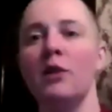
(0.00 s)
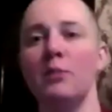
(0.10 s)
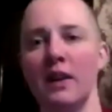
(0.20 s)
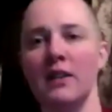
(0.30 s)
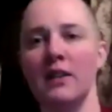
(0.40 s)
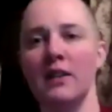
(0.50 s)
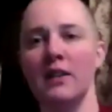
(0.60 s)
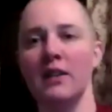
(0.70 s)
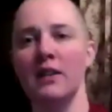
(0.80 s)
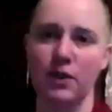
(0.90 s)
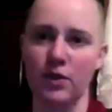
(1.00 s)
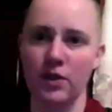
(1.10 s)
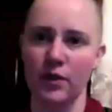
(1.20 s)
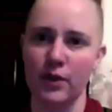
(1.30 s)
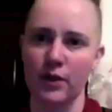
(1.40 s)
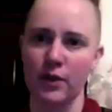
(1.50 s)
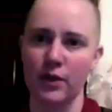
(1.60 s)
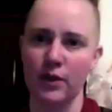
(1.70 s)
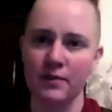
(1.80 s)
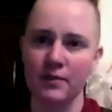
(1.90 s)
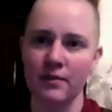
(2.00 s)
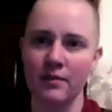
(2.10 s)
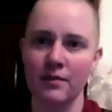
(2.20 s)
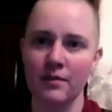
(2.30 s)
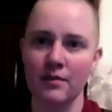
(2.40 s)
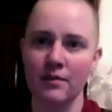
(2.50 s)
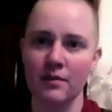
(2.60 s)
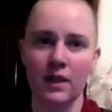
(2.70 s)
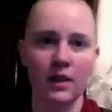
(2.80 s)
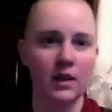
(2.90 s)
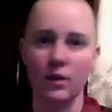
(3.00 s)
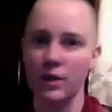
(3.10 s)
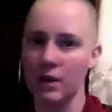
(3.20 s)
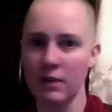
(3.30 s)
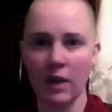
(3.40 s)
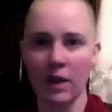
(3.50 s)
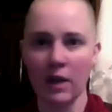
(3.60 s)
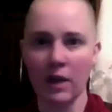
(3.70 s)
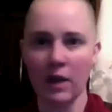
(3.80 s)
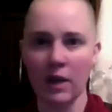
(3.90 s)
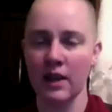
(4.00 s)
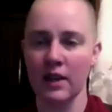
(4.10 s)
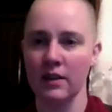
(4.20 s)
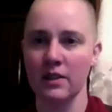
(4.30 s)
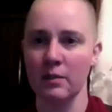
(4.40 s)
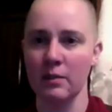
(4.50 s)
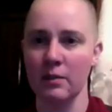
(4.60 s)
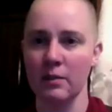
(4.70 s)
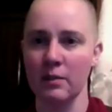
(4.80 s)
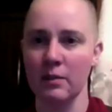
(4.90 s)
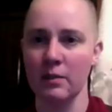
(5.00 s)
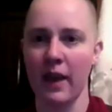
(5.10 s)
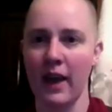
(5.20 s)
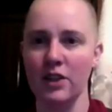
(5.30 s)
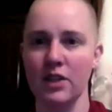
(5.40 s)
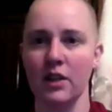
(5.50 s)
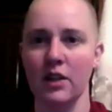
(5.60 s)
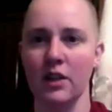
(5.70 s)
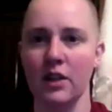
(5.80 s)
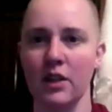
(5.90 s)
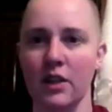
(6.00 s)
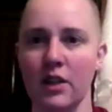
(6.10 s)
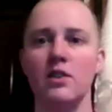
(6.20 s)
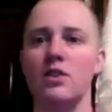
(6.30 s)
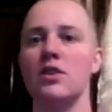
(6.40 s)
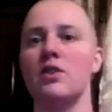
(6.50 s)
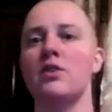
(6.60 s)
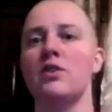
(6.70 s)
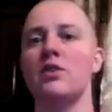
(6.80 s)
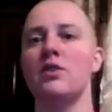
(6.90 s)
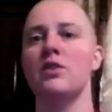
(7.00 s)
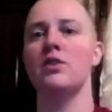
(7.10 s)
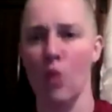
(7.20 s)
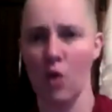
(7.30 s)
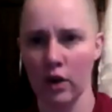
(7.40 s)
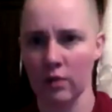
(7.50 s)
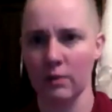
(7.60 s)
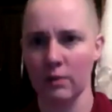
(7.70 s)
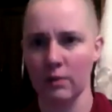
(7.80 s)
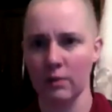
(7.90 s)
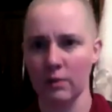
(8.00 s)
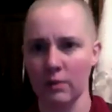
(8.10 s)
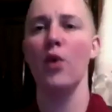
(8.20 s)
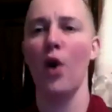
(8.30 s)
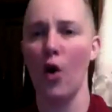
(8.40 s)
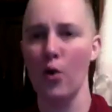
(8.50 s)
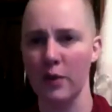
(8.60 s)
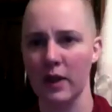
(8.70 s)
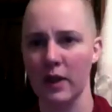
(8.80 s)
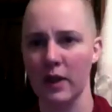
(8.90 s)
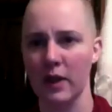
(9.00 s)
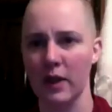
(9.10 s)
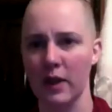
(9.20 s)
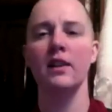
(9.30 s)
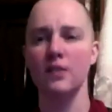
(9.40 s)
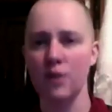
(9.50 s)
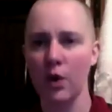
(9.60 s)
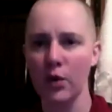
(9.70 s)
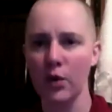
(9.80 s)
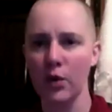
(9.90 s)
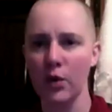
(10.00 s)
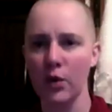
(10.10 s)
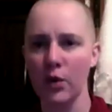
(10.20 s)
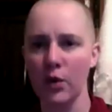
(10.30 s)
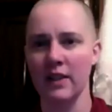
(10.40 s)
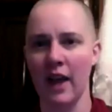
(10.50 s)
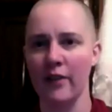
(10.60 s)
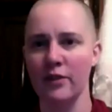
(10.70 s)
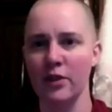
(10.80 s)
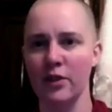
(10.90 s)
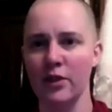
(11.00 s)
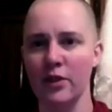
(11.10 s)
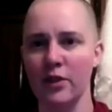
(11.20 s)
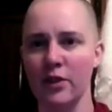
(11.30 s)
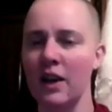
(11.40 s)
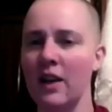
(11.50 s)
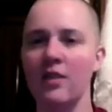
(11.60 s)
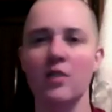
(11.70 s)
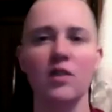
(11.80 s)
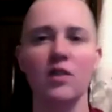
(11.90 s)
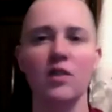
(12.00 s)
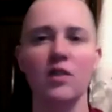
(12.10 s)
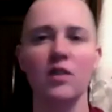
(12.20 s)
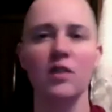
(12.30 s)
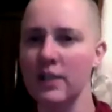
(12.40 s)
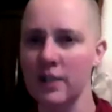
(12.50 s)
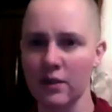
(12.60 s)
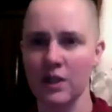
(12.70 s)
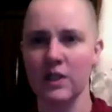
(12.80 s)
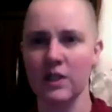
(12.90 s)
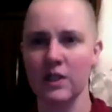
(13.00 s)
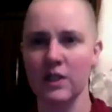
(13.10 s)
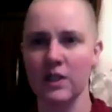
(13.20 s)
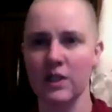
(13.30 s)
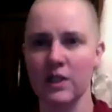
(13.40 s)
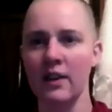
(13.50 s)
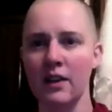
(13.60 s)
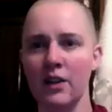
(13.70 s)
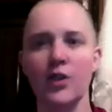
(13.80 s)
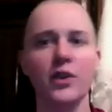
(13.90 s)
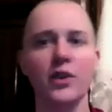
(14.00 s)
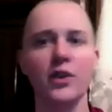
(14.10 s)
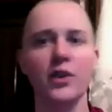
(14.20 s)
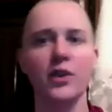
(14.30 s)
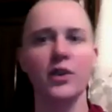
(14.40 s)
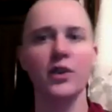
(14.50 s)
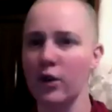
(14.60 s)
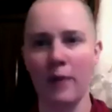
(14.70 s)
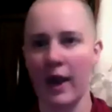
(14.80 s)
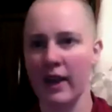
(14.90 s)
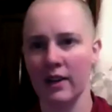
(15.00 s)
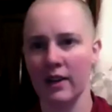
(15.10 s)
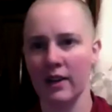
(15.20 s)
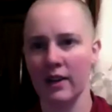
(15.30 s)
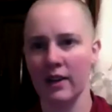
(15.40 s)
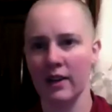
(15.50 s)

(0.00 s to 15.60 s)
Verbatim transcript: but it's still useful. You know, sometimes you'll meditate on something like compassion and your heart is just so warm and so open and so reconnected afterwards that the whole rest of the day, you're in love with humanity.